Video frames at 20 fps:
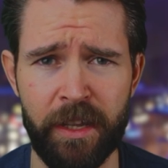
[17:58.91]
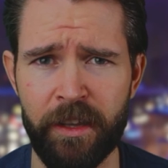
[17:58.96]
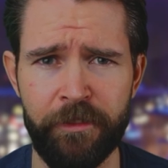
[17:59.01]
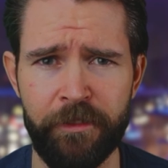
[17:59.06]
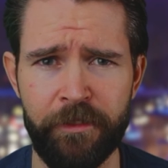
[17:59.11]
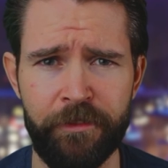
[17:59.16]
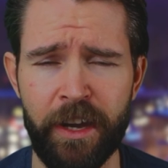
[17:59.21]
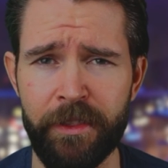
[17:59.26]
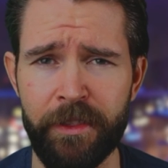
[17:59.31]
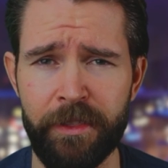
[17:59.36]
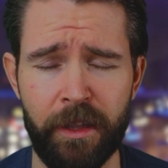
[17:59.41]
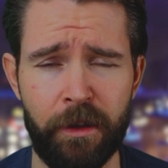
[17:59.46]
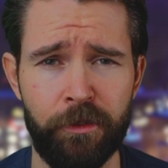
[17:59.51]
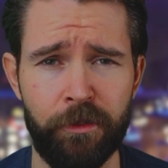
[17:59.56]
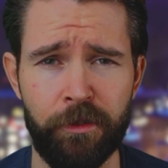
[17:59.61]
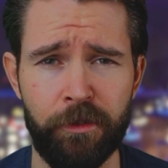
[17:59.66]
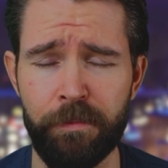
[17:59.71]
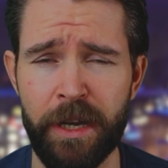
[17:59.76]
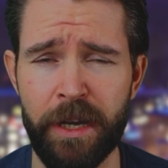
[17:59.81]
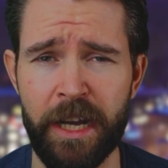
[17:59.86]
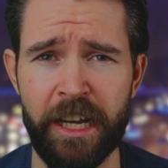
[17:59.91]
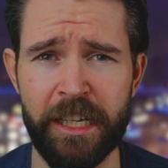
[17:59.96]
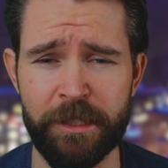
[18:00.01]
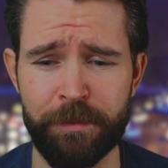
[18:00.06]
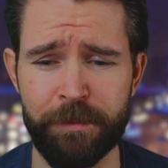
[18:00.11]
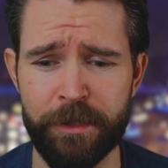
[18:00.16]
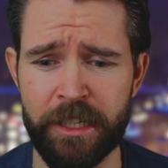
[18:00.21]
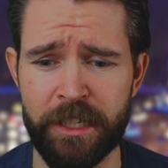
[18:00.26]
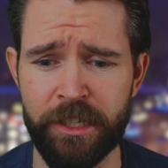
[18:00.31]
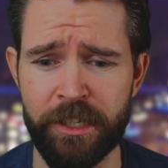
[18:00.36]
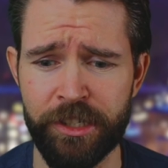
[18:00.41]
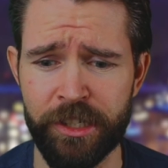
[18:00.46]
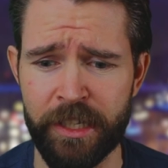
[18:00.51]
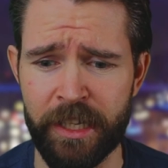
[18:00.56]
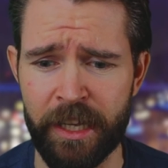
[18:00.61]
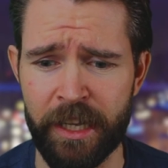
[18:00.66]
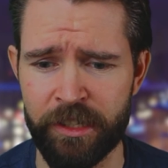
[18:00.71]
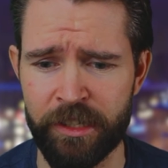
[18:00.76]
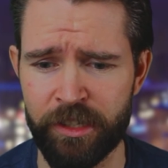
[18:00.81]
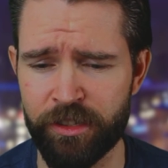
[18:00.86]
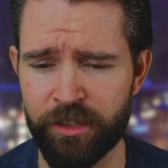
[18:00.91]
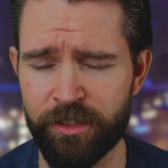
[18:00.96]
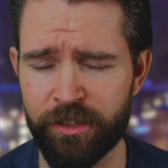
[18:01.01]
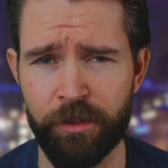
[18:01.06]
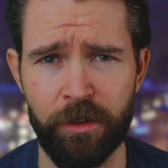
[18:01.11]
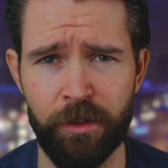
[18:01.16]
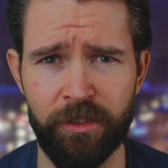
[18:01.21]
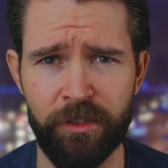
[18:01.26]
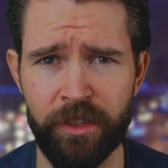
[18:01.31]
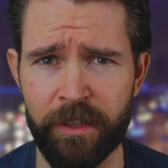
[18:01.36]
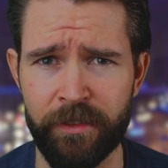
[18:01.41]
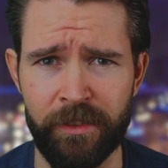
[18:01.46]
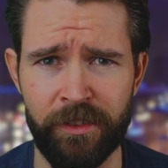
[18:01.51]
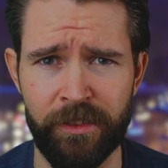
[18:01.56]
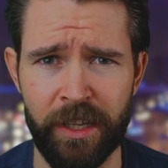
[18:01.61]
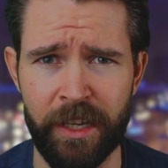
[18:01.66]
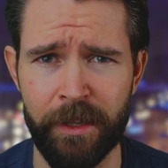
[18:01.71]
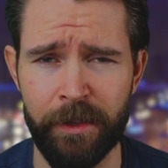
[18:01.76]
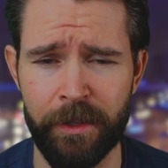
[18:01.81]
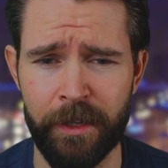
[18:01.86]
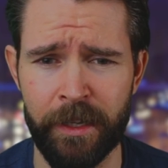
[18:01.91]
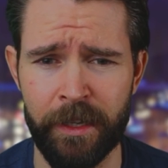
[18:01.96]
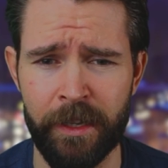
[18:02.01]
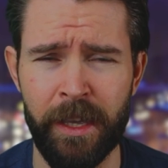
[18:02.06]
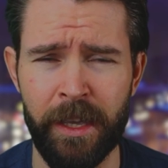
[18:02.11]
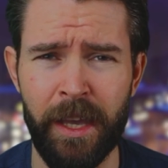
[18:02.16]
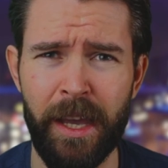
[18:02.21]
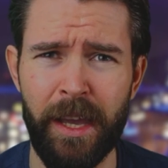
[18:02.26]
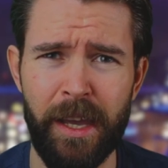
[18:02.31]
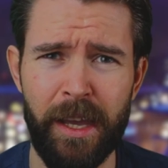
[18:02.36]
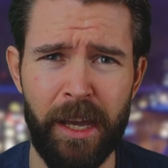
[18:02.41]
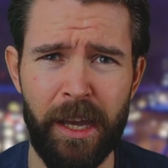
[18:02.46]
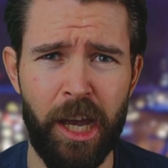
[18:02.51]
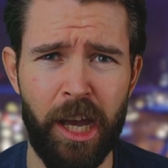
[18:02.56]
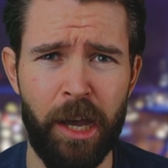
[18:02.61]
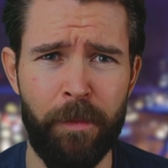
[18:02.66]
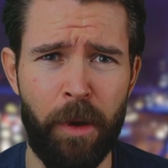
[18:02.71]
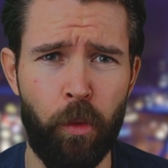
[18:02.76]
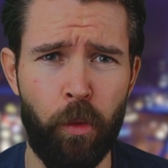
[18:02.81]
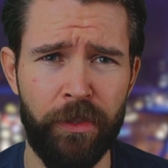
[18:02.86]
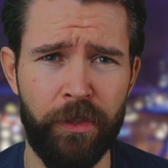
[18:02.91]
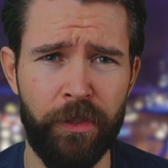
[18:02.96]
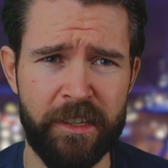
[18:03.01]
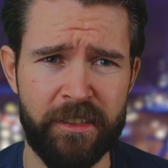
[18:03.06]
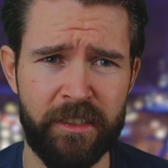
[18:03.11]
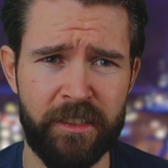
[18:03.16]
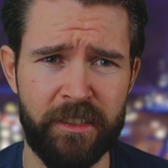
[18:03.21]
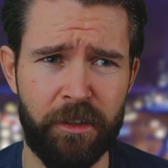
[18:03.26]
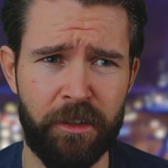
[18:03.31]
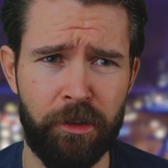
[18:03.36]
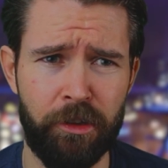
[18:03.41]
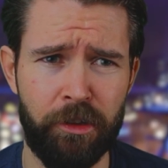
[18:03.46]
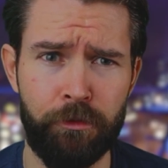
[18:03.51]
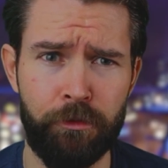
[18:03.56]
5,000 parts potentially, and just across the entire thing. I wouldn't necessarily